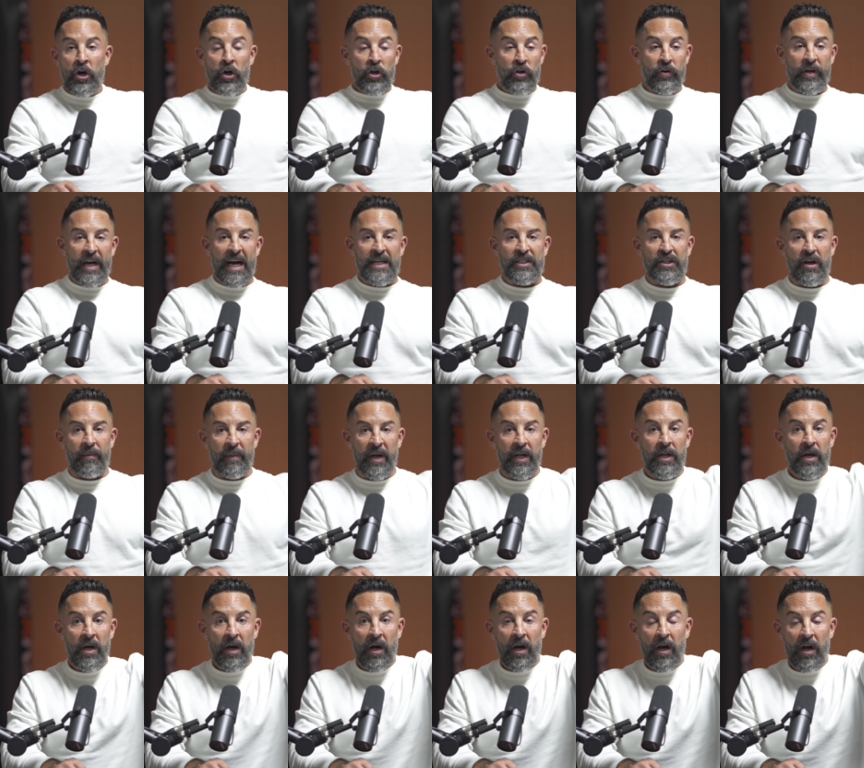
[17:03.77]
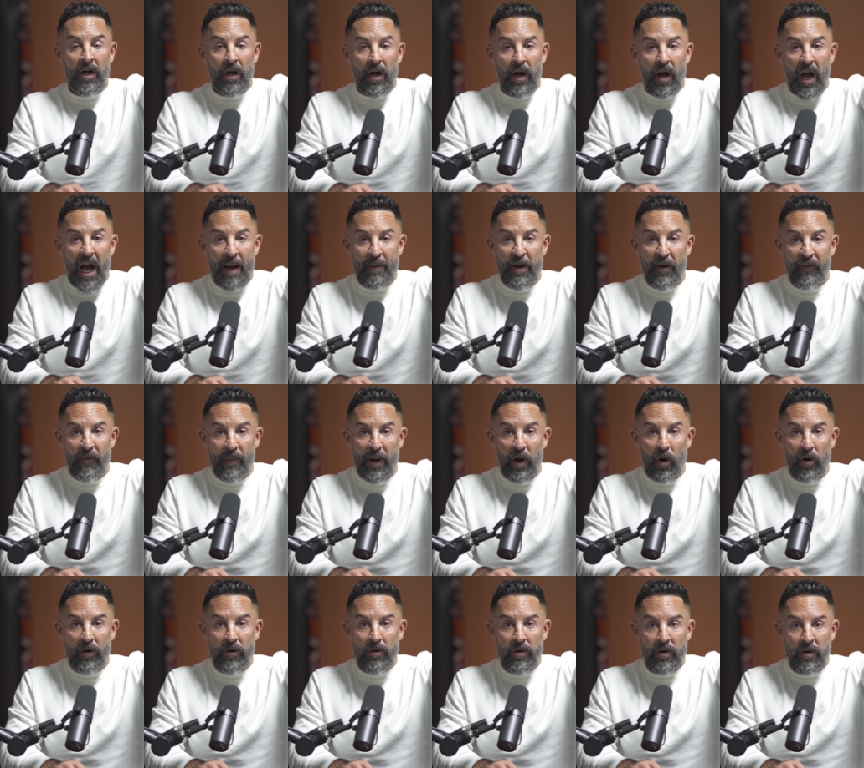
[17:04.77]
you guys come in, I'm here for my
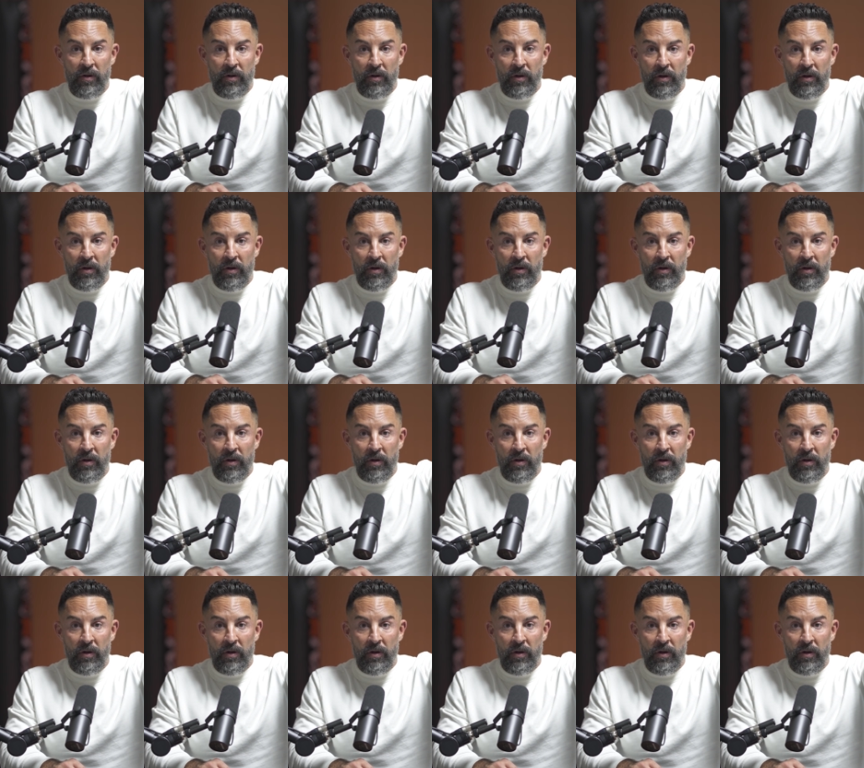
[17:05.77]
order.